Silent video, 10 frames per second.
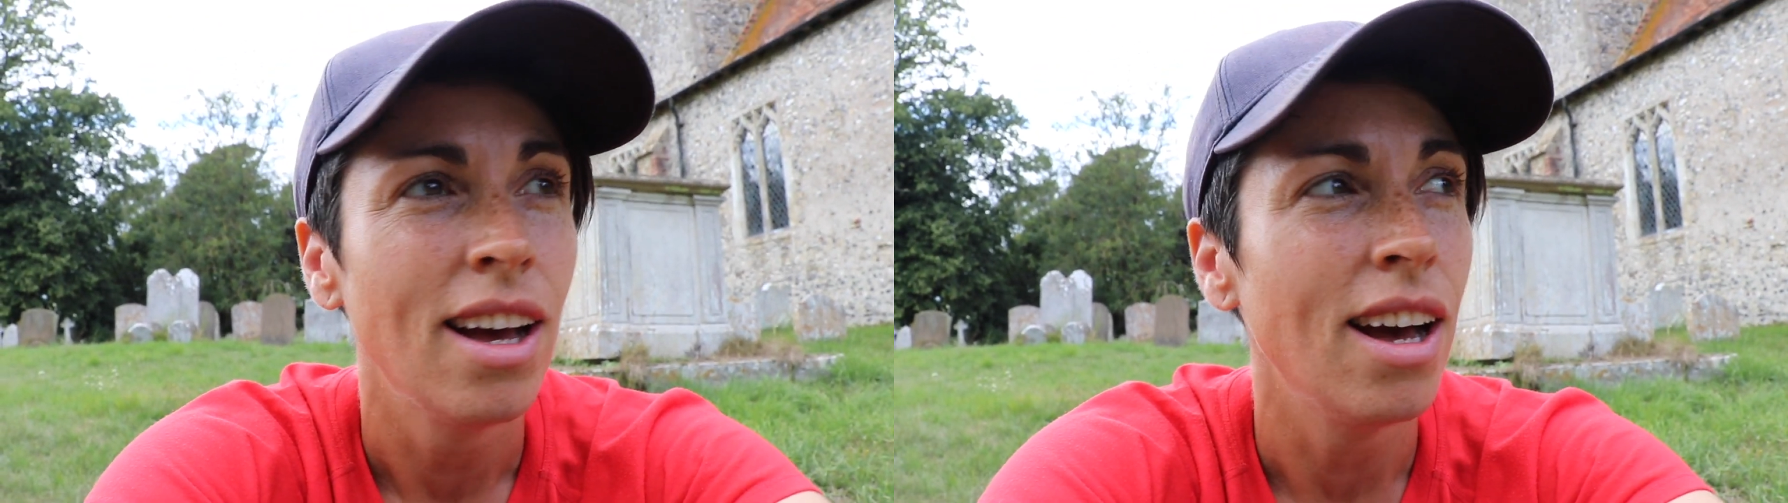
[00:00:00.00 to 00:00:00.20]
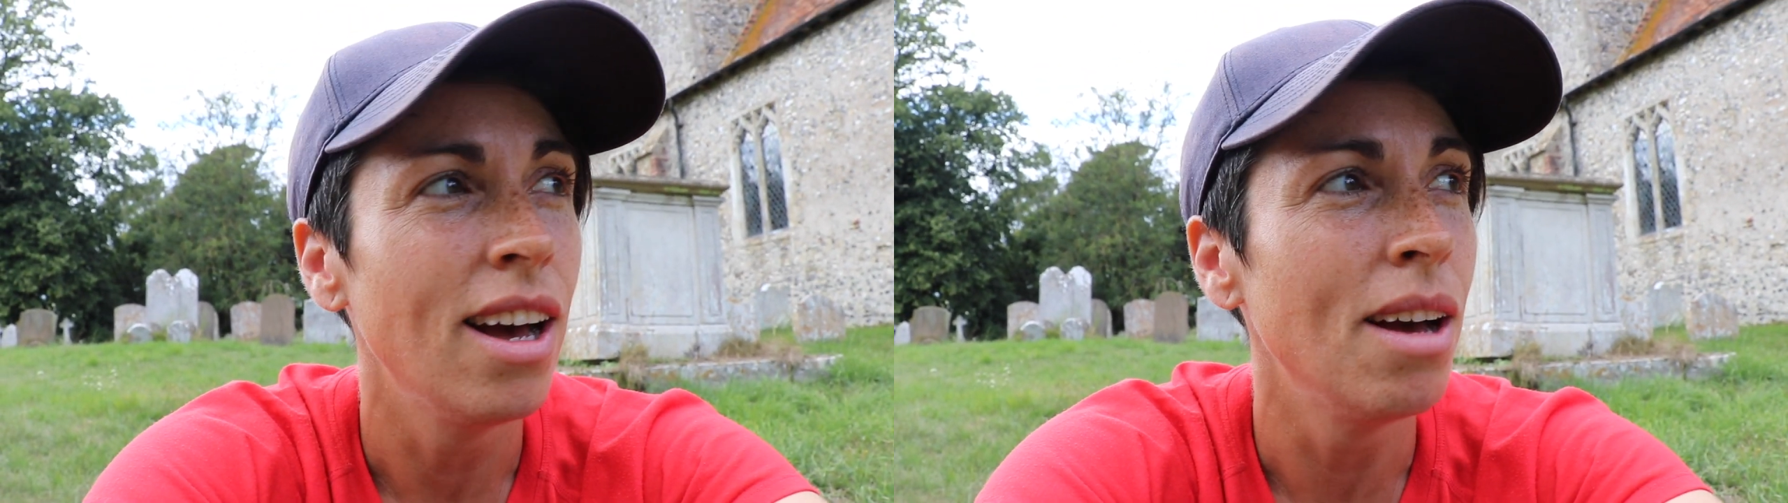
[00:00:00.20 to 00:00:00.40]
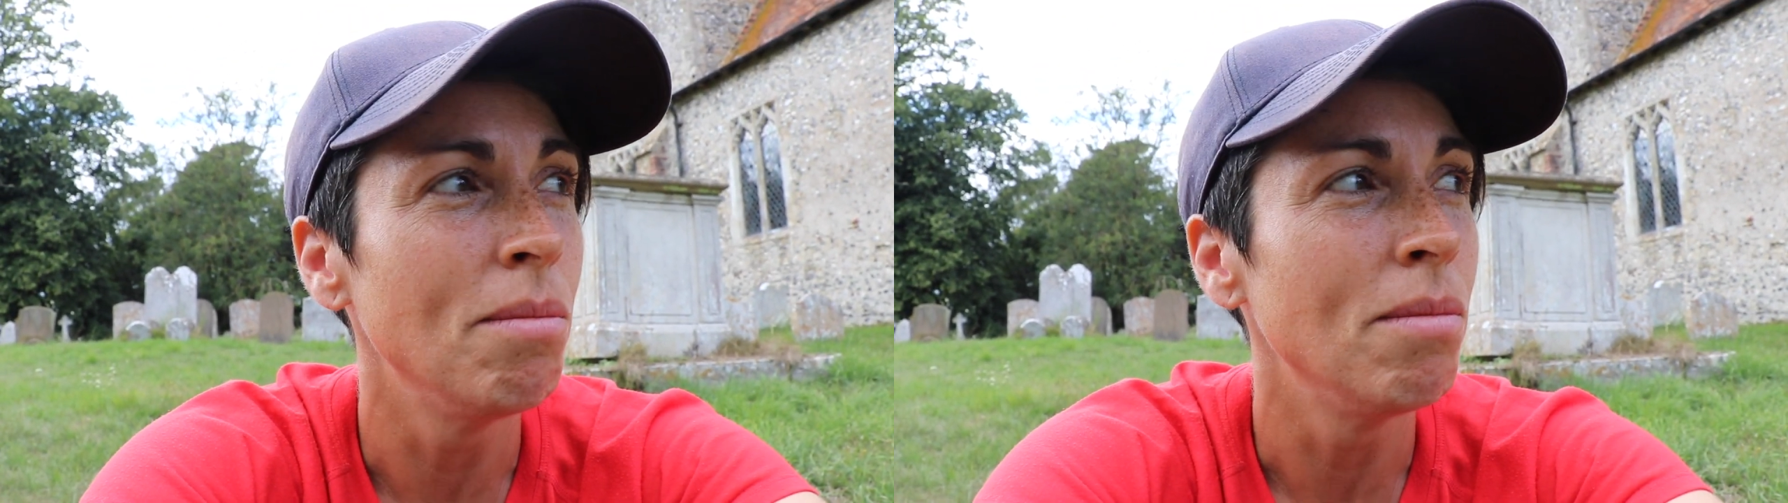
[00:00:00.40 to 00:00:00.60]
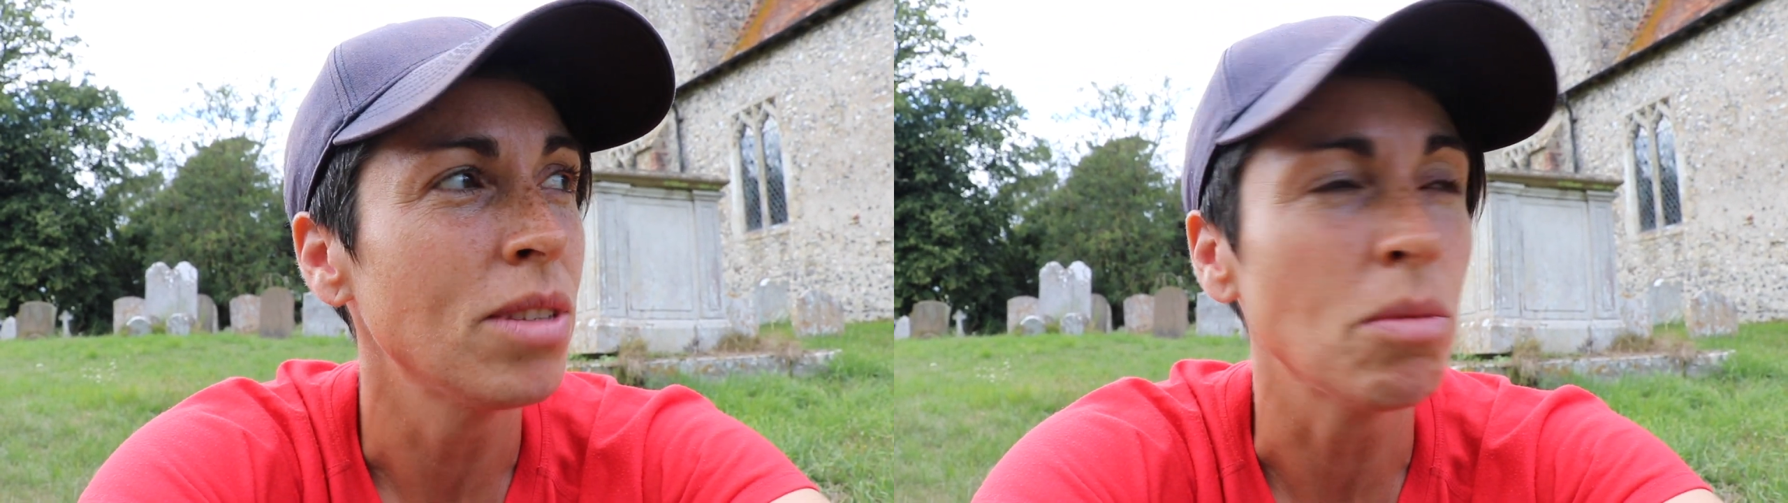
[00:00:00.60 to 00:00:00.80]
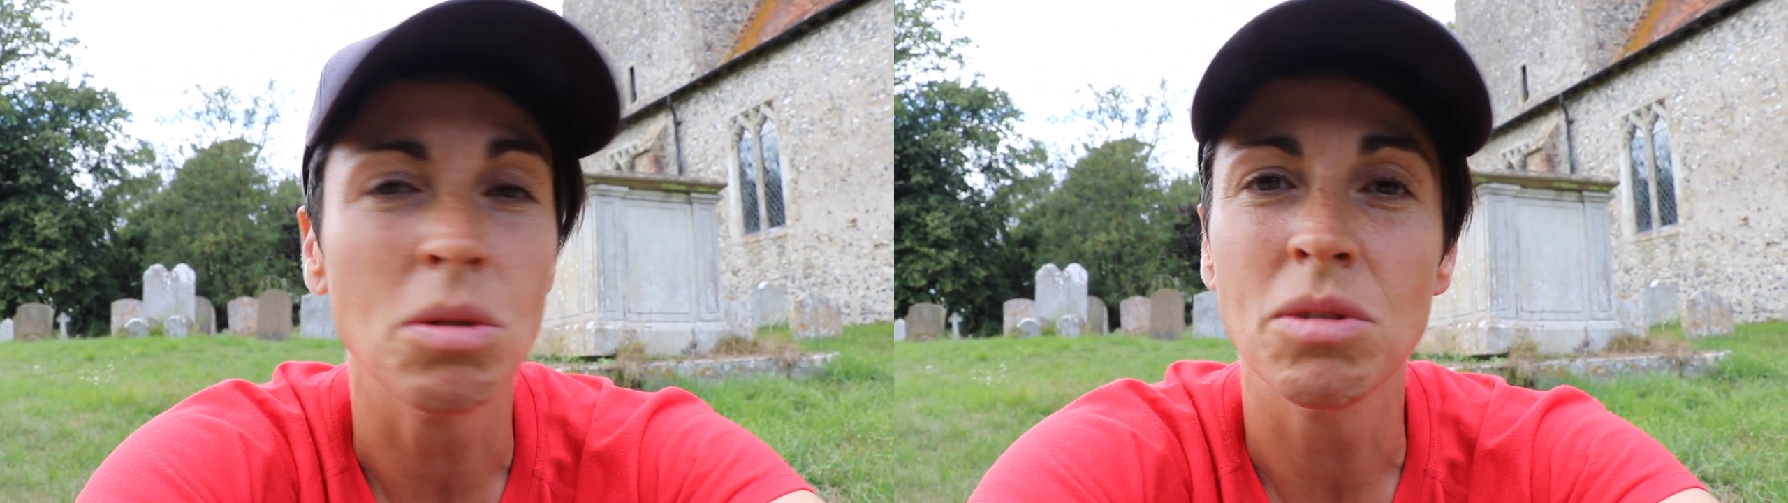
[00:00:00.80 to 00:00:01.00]
Um,
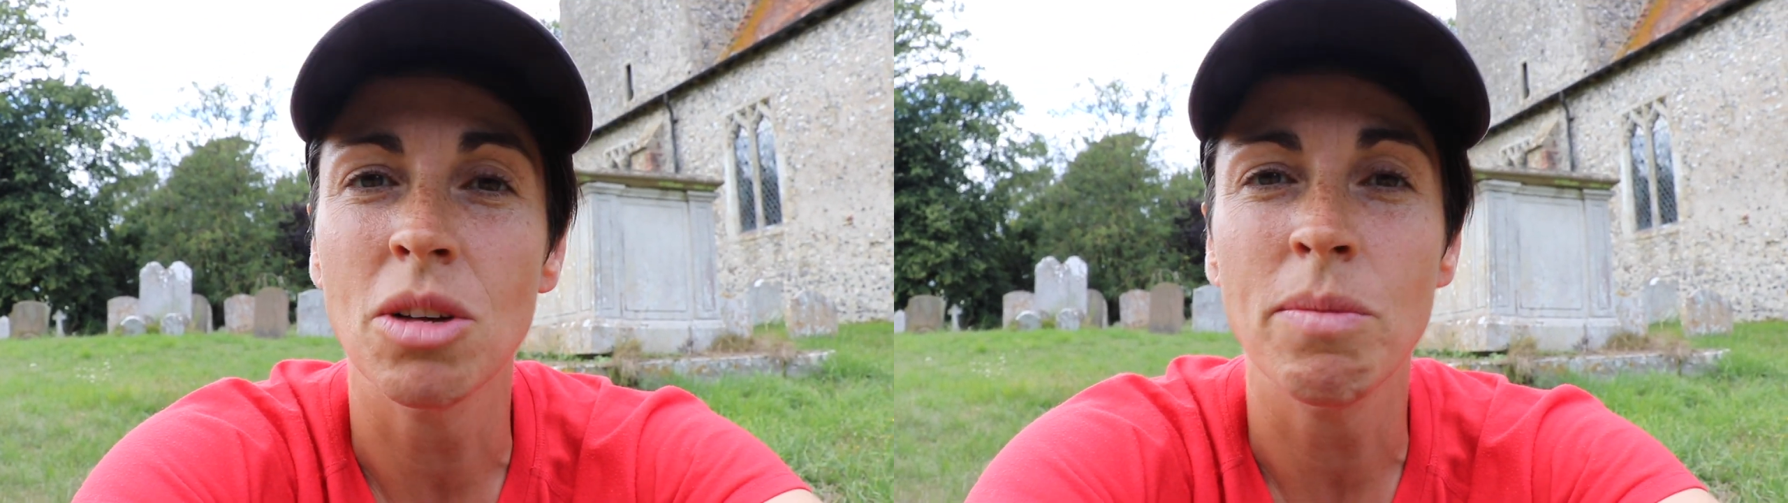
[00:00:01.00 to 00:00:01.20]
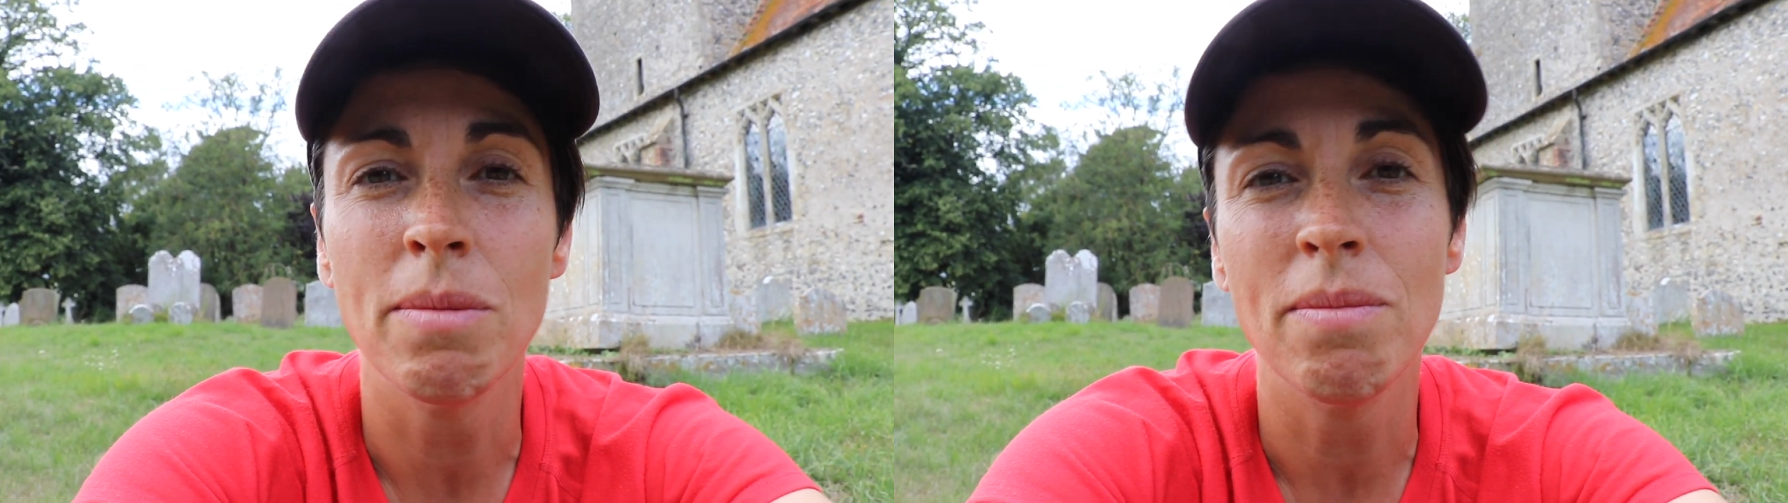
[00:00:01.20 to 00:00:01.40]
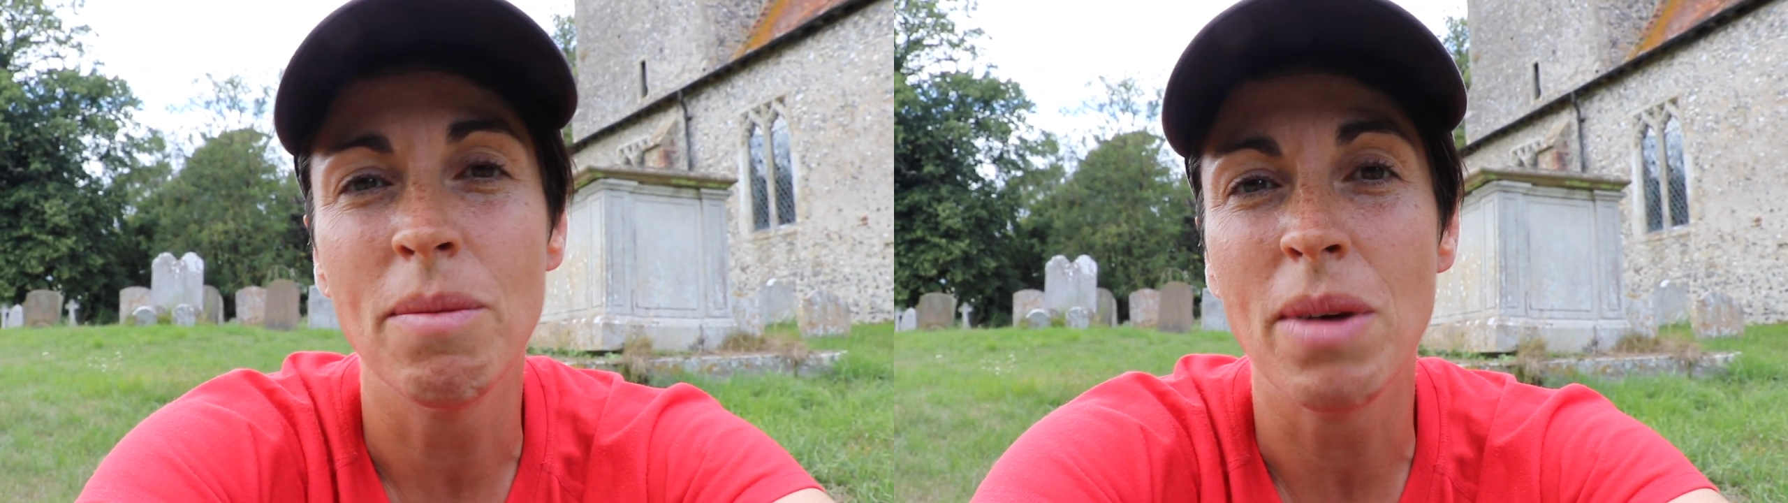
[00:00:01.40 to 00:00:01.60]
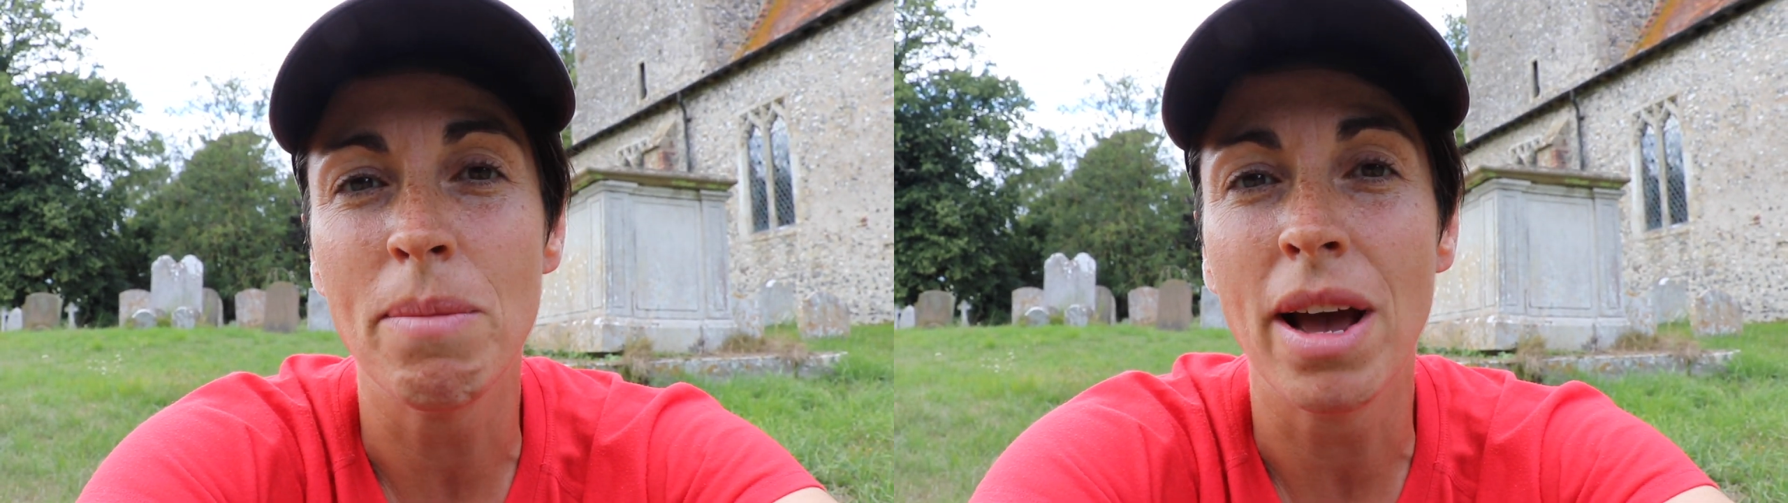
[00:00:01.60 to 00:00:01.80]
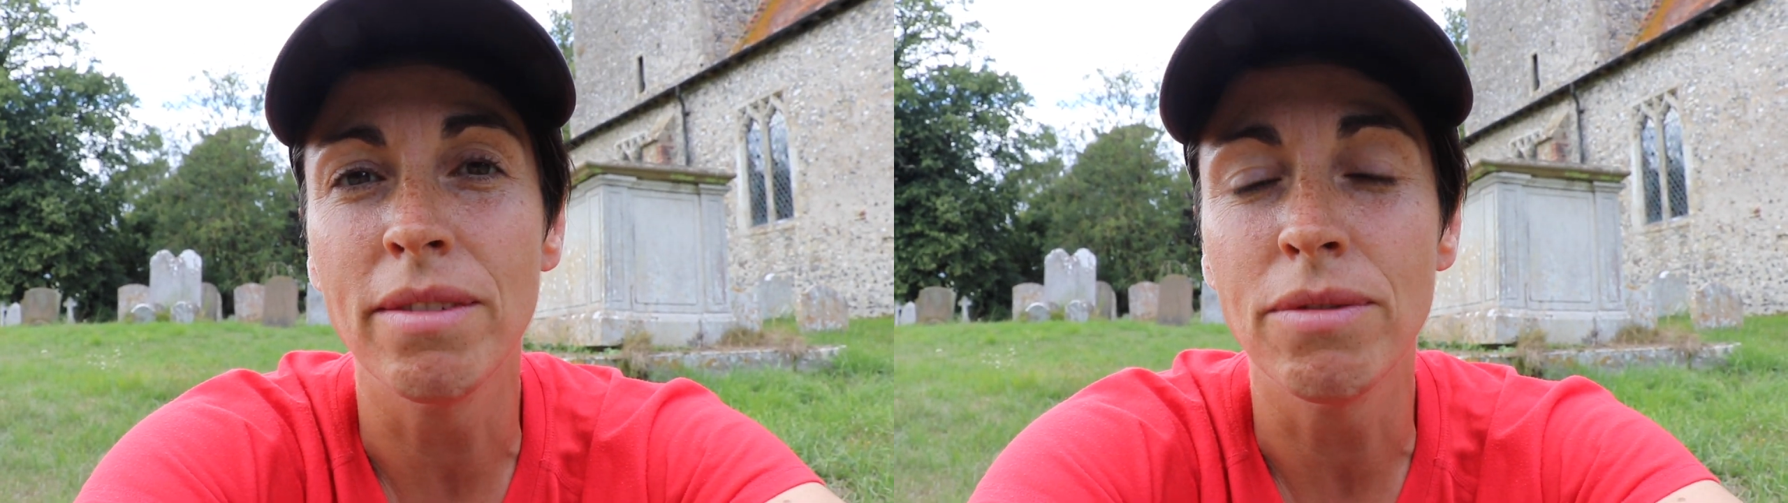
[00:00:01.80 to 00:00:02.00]
sometimes it can be a
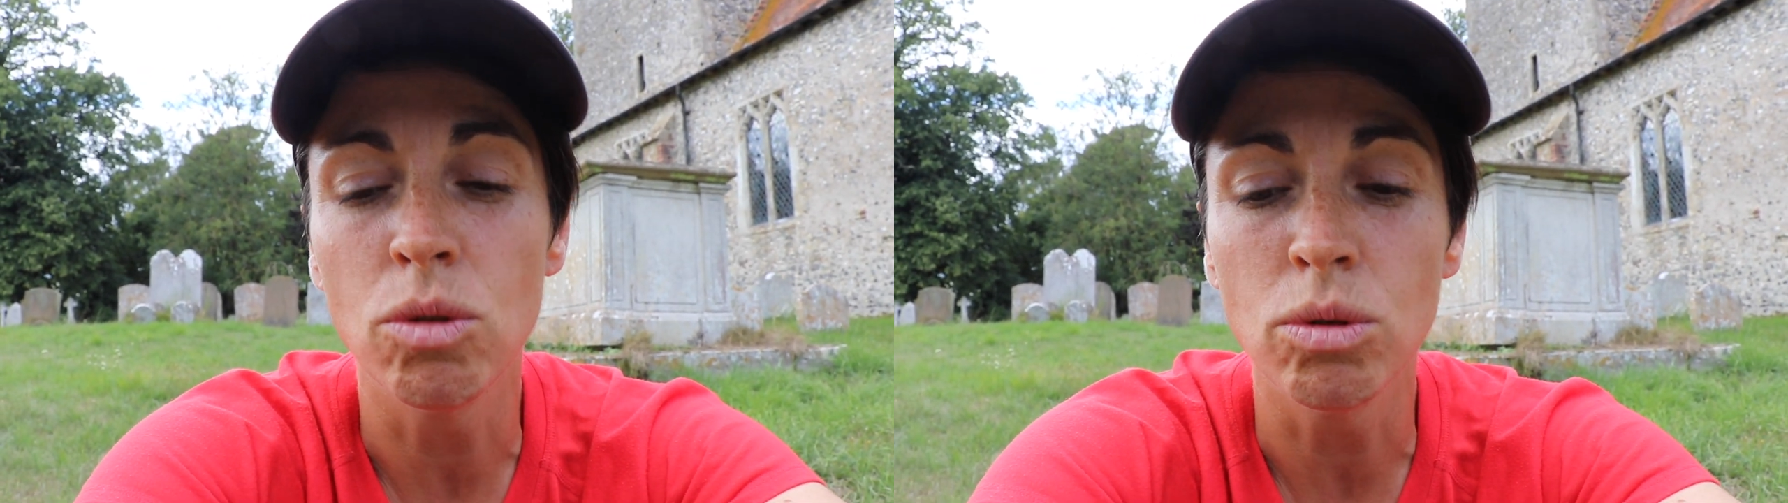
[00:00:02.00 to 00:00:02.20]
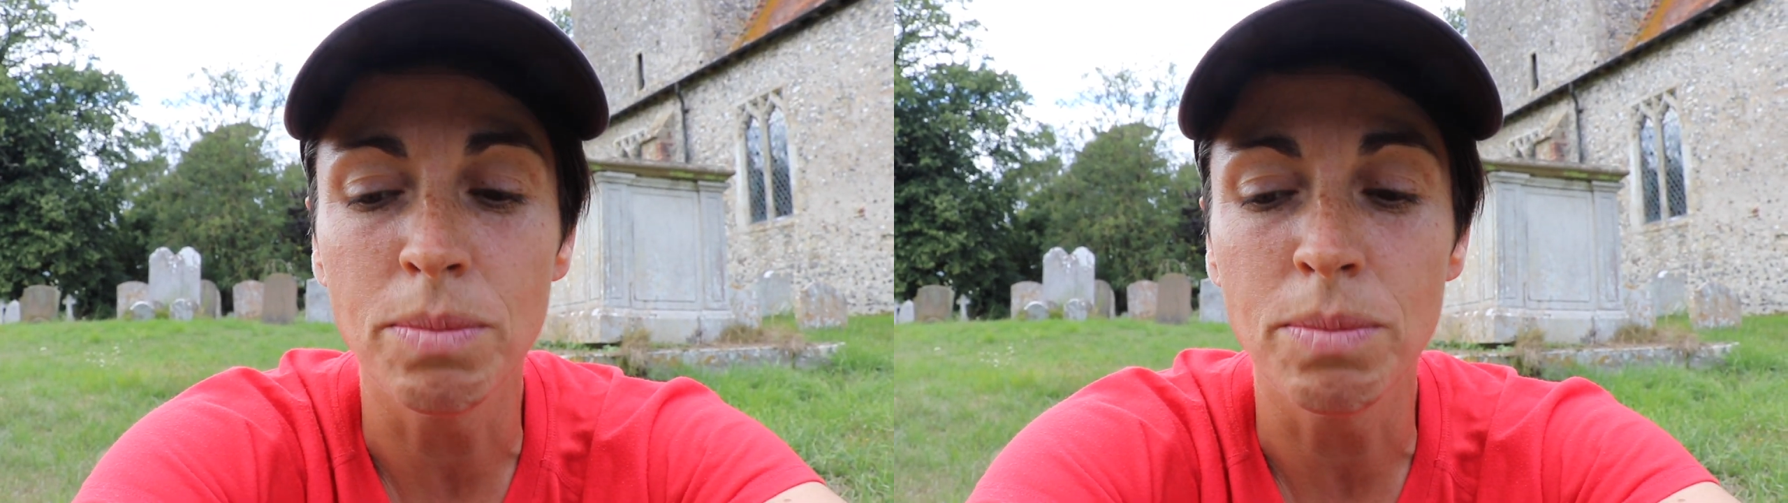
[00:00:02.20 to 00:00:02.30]
bit painful,